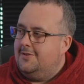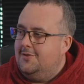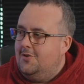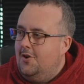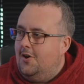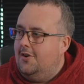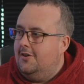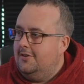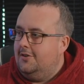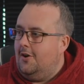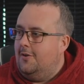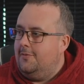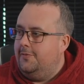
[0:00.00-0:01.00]
not
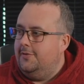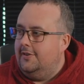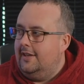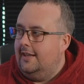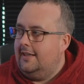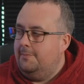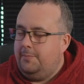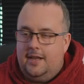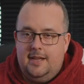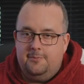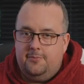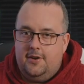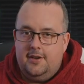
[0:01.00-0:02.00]
confident in
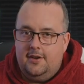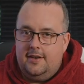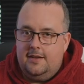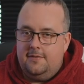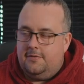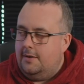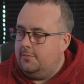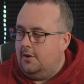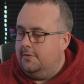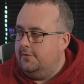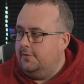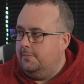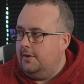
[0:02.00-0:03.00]
playing Brighton. I never am
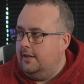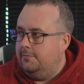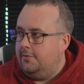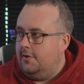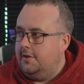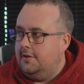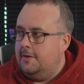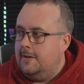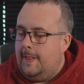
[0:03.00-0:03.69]
confident playing Brighton.